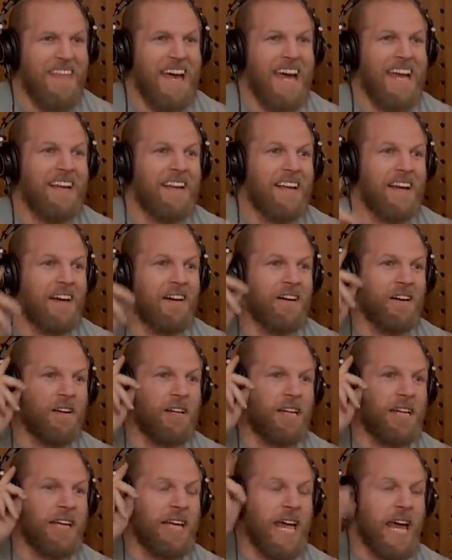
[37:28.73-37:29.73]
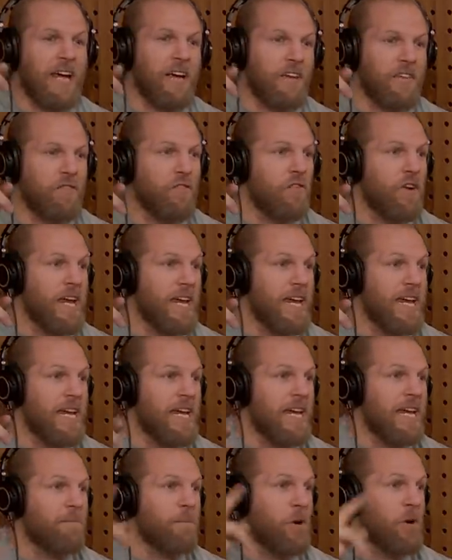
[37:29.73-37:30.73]
And then kick
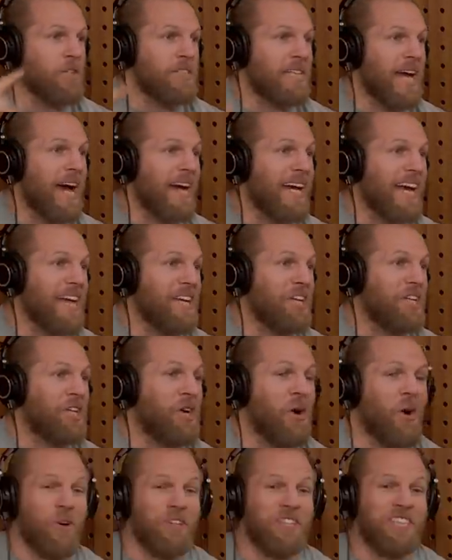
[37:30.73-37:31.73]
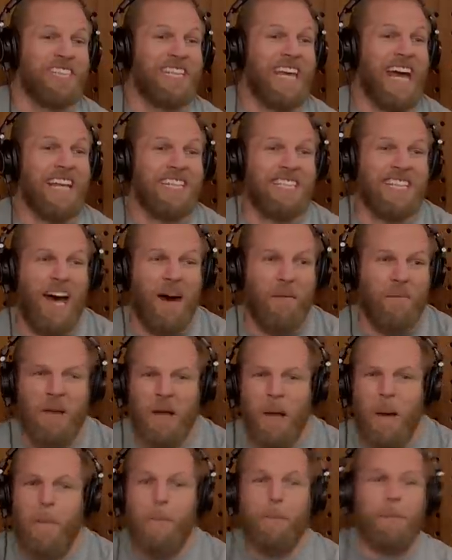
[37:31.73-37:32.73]
three, boots out again. Sean just gets
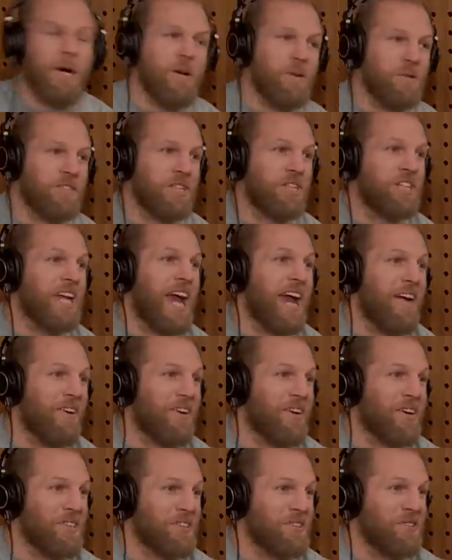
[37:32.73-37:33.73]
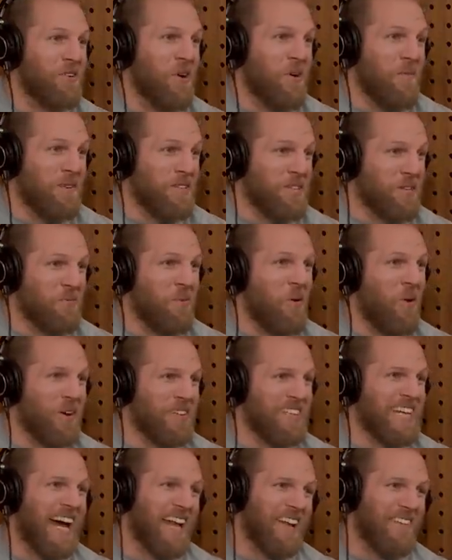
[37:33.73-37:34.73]
up, boots a chair across the room and
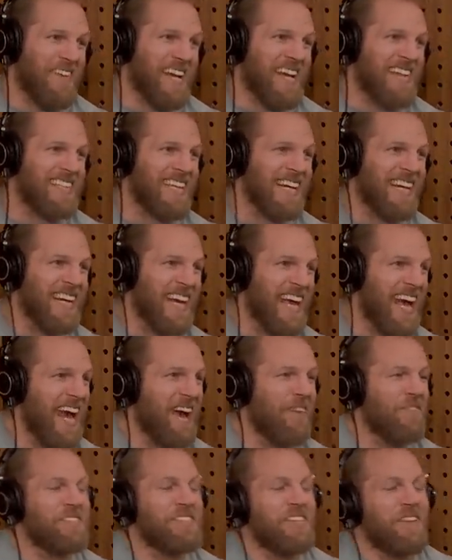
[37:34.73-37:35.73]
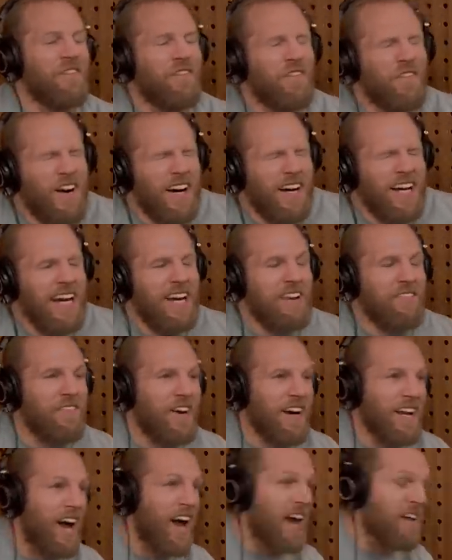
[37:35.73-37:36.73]
just walked out the meeting. It was the fucking
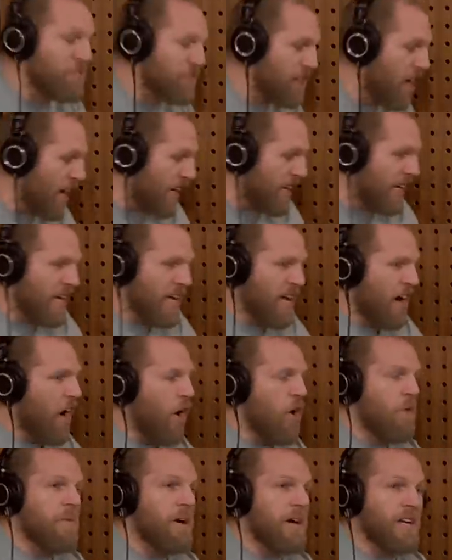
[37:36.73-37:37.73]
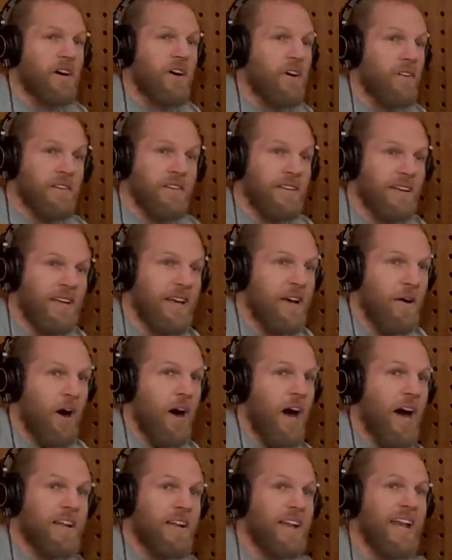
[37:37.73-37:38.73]
yeah. fun. I was like, oh my God.
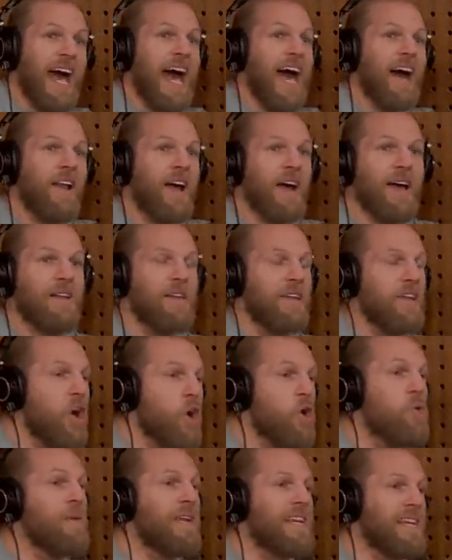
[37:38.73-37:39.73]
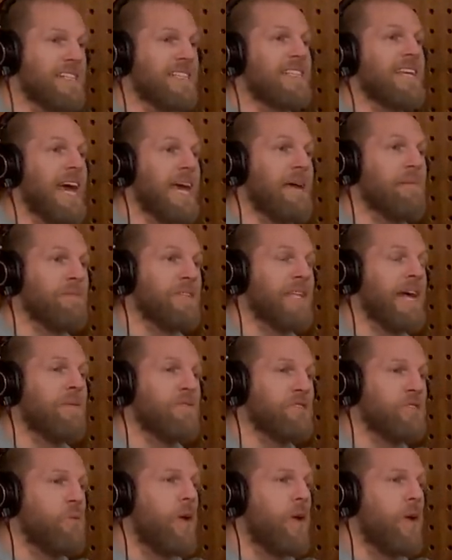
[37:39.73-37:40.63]
I don't know how, like, nobody escaped.